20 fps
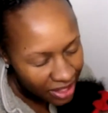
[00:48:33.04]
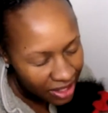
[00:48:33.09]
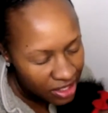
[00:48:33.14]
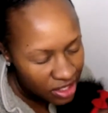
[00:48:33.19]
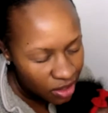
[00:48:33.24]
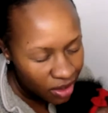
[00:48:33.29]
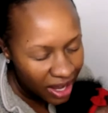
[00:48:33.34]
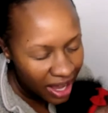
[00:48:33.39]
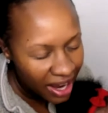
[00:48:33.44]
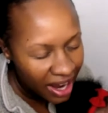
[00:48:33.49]
And
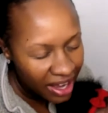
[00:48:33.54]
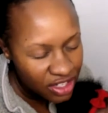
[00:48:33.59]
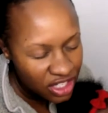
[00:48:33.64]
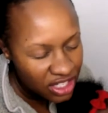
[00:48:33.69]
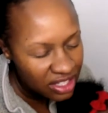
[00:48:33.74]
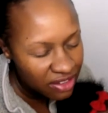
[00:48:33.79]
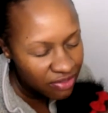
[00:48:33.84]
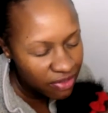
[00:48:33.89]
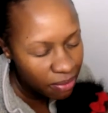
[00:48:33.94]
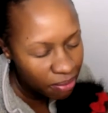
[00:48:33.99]
so God, I
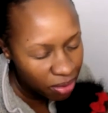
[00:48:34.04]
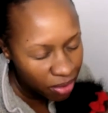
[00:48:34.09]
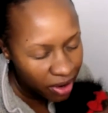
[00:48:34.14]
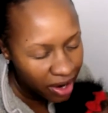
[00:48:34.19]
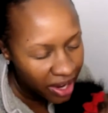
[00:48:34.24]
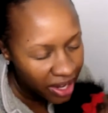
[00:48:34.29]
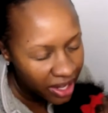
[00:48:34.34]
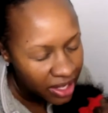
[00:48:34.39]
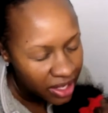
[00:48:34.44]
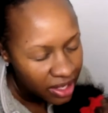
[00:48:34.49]
just even
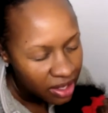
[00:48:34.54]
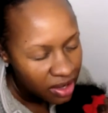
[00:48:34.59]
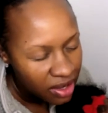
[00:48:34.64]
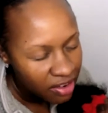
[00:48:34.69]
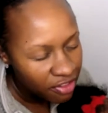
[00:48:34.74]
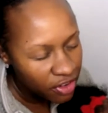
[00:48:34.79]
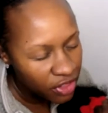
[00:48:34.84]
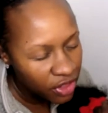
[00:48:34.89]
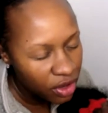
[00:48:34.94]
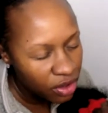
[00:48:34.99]
pray
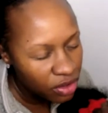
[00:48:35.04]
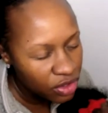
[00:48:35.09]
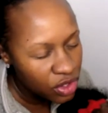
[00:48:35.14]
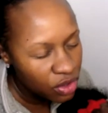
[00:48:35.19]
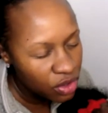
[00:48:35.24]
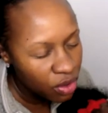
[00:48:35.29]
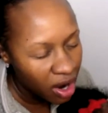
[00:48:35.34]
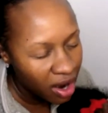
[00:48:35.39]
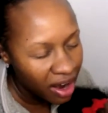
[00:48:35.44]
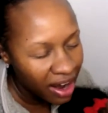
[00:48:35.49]
for those
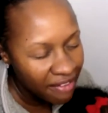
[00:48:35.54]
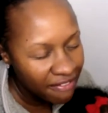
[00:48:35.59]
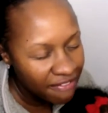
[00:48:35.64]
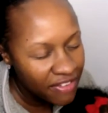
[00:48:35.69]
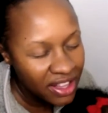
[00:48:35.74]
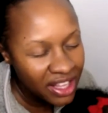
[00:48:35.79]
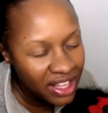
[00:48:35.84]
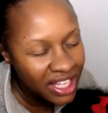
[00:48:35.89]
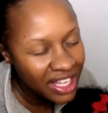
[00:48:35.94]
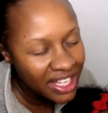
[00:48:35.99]
who are
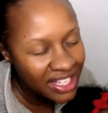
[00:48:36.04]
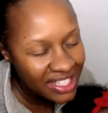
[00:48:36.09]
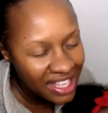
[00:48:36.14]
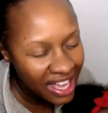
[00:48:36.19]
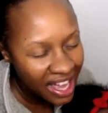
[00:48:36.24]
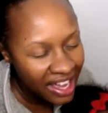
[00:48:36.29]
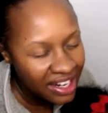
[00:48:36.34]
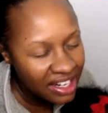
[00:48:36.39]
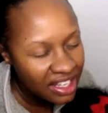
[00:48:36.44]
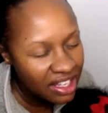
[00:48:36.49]
feeling
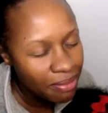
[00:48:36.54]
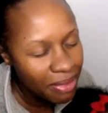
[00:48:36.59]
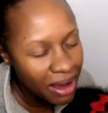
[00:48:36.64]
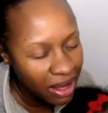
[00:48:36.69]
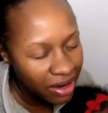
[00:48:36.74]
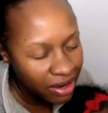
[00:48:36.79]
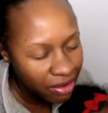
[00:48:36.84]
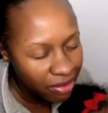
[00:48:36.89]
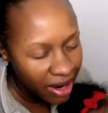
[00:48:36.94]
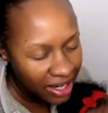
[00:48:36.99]
anxiety
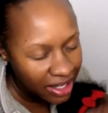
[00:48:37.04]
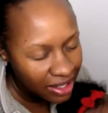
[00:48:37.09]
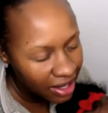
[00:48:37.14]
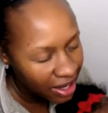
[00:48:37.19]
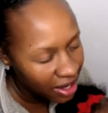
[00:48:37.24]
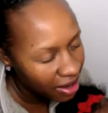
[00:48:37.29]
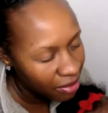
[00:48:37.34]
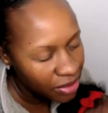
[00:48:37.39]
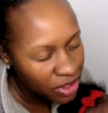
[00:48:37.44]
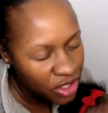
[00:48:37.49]
about it right
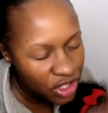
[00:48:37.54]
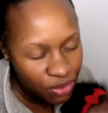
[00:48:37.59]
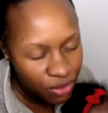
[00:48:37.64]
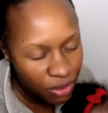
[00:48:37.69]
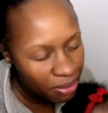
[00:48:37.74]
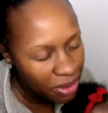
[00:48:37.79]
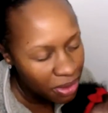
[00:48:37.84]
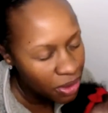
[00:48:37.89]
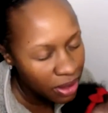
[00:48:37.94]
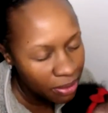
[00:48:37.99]
now. We just
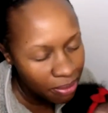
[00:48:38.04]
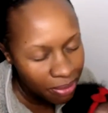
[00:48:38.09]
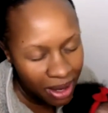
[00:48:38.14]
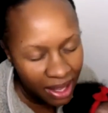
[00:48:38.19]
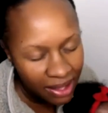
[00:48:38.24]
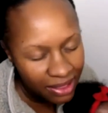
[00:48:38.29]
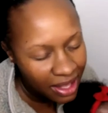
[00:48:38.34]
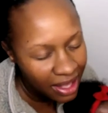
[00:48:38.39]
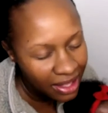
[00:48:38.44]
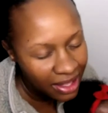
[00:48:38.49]
rebuke and
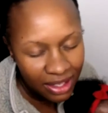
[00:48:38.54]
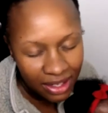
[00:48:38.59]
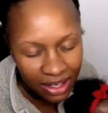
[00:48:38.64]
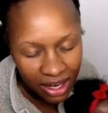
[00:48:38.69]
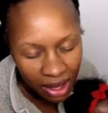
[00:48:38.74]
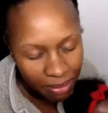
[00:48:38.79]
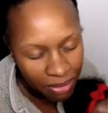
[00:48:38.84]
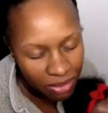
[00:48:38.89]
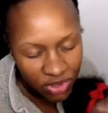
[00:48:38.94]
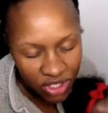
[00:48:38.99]
bind that in the
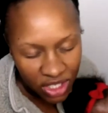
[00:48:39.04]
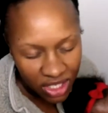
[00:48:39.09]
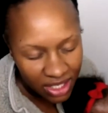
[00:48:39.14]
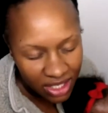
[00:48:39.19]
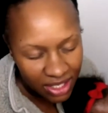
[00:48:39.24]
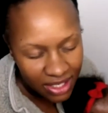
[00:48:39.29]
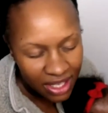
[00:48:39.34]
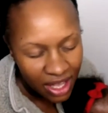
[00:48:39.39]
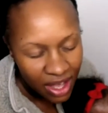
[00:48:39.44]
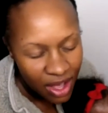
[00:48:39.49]
name of
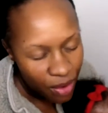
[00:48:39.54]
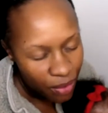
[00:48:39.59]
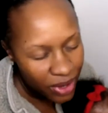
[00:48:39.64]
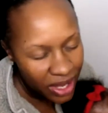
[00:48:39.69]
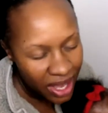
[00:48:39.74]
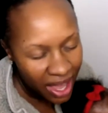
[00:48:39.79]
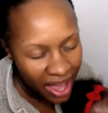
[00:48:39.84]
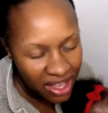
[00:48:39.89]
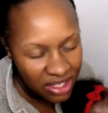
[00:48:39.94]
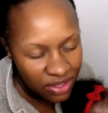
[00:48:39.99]
Jesus.
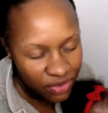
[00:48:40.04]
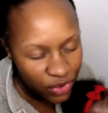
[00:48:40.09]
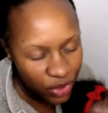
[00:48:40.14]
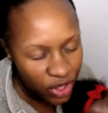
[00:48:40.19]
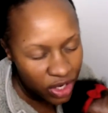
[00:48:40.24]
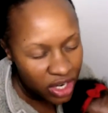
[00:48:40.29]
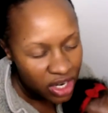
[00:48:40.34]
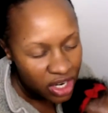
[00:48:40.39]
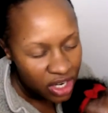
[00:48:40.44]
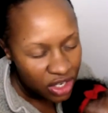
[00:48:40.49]
We ask
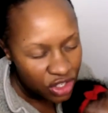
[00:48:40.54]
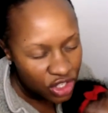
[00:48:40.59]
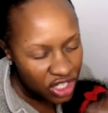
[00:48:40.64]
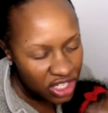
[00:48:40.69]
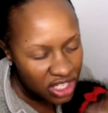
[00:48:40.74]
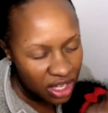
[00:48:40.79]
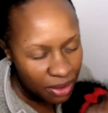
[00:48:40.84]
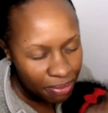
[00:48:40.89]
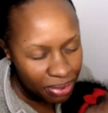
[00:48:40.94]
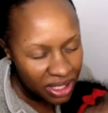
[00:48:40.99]
for
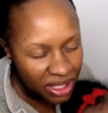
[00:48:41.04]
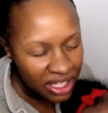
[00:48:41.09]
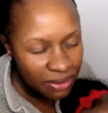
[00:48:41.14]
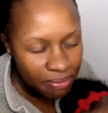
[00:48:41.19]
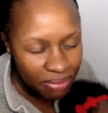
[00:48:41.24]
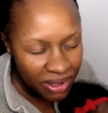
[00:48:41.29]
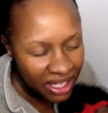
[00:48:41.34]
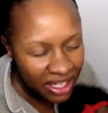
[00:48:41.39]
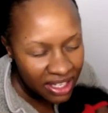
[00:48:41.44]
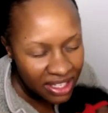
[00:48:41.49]
just
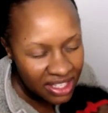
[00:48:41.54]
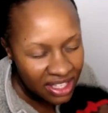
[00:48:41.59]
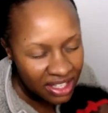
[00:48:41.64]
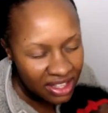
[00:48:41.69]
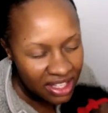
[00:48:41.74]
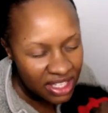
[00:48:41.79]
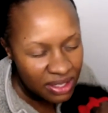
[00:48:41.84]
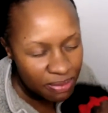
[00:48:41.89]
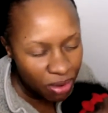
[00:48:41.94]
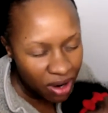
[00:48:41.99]
complete peace
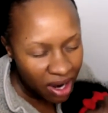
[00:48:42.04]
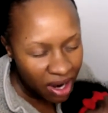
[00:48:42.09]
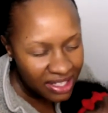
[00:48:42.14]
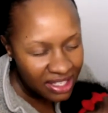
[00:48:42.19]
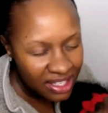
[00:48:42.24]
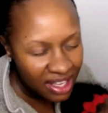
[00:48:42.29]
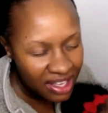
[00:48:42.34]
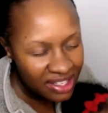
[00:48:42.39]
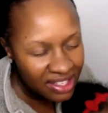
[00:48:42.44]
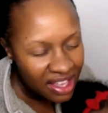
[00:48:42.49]
in this
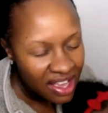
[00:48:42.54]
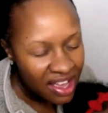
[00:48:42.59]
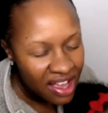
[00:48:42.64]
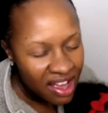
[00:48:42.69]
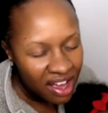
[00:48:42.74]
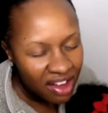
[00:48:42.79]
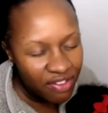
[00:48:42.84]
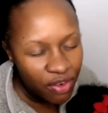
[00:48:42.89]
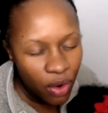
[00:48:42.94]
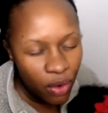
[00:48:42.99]
process
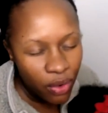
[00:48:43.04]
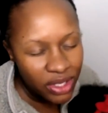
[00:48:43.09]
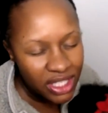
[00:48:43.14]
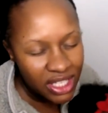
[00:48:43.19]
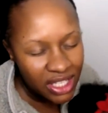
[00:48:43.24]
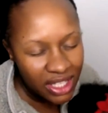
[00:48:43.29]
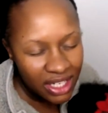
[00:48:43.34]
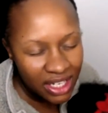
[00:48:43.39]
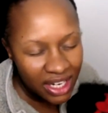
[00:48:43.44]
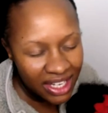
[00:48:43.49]
of going
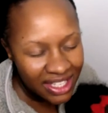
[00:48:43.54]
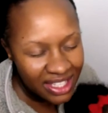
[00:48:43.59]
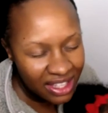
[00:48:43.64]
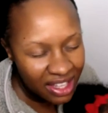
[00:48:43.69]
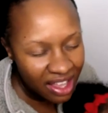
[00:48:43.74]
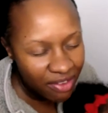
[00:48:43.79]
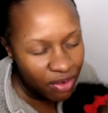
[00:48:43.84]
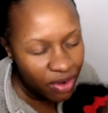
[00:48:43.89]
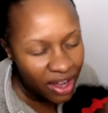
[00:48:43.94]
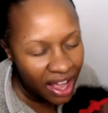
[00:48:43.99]
to the next
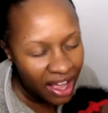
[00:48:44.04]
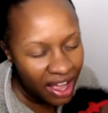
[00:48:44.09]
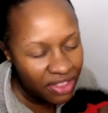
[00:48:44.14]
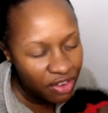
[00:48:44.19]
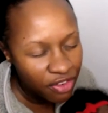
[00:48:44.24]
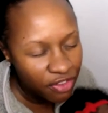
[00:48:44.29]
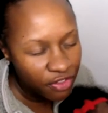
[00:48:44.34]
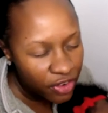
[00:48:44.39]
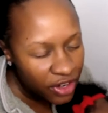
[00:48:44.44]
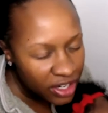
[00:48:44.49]
level, God,
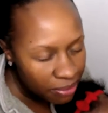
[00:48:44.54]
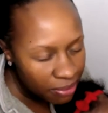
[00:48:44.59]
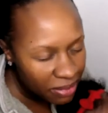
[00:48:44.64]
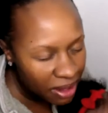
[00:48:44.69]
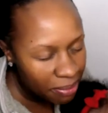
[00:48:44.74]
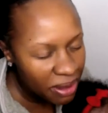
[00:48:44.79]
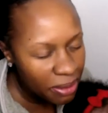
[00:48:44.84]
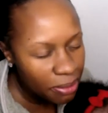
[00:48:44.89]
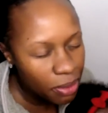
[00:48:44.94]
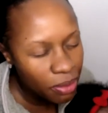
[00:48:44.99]
the freedom
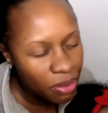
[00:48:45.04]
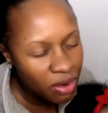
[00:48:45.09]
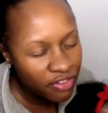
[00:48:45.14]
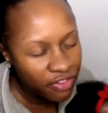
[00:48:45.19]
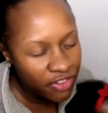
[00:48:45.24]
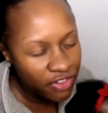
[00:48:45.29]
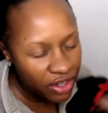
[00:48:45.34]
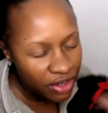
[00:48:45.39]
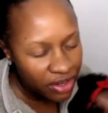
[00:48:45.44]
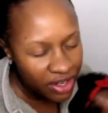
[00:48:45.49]
that people will
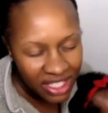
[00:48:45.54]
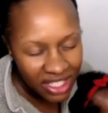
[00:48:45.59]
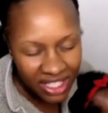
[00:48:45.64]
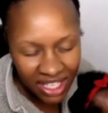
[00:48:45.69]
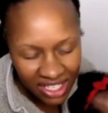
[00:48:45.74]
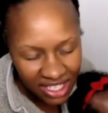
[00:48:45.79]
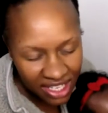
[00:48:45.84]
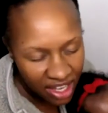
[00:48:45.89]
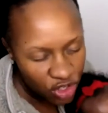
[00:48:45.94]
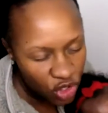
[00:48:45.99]
feel as they
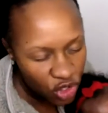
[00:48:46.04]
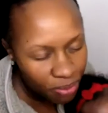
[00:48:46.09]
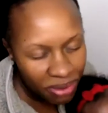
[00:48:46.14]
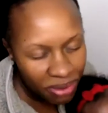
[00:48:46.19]
schedule